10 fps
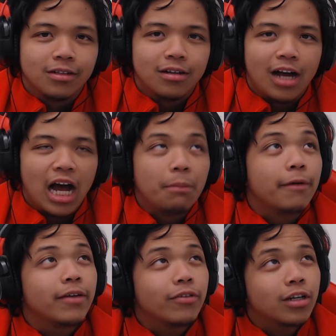Uh, my
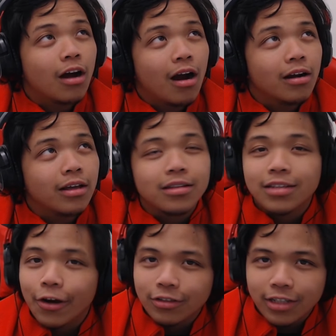favorite card is
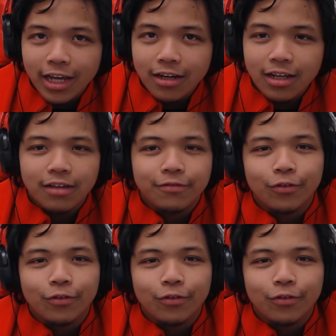Geralt Igni